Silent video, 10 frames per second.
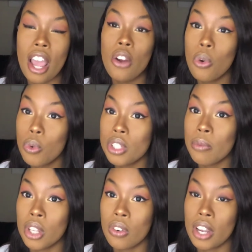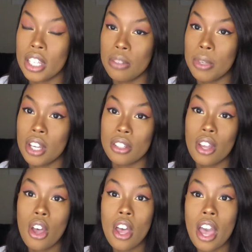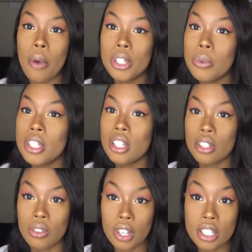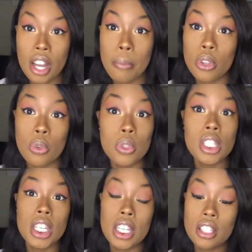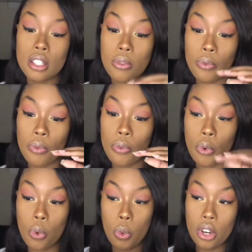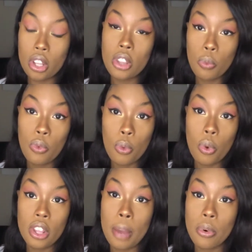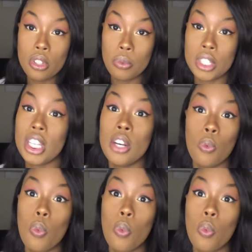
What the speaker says: I know it was something crazy because I wish I would have took a screenshot, but those tickets for where that person was sitting,